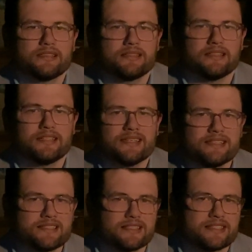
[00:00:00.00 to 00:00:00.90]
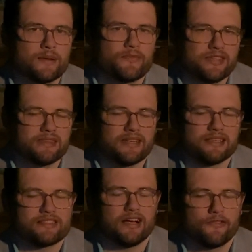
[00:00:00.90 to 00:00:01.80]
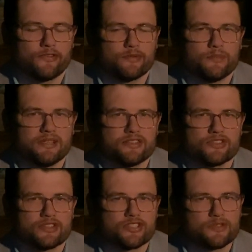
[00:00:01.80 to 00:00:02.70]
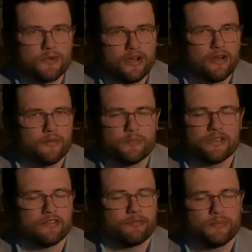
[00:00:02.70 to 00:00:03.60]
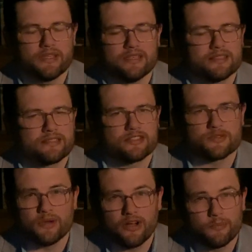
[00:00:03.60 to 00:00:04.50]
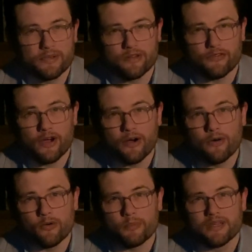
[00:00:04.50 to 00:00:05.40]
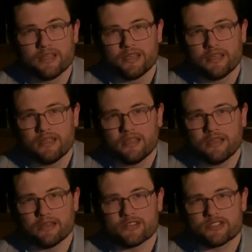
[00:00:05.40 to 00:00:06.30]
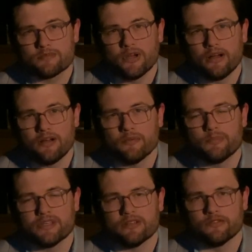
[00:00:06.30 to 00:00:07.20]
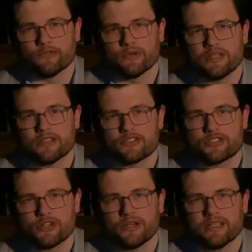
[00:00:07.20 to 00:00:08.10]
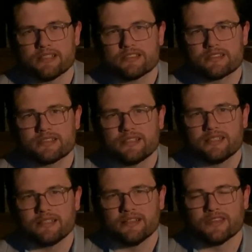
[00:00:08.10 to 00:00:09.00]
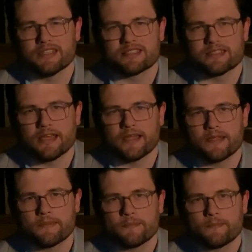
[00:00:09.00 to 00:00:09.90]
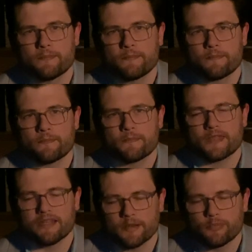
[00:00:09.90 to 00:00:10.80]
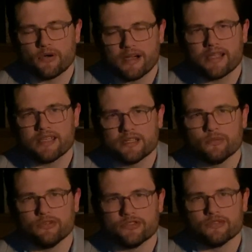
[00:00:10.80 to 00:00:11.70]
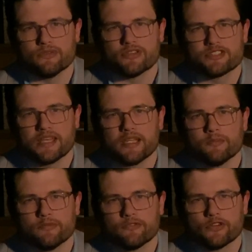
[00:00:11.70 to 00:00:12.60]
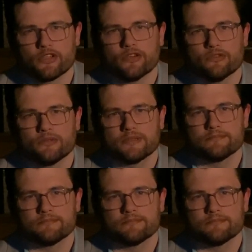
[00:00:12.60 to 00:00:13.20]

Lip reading: it is something that has offered me just a small bit of peace, a small bit of hope, and a small bit of reassurance on this day. And I pray it will do the same for you.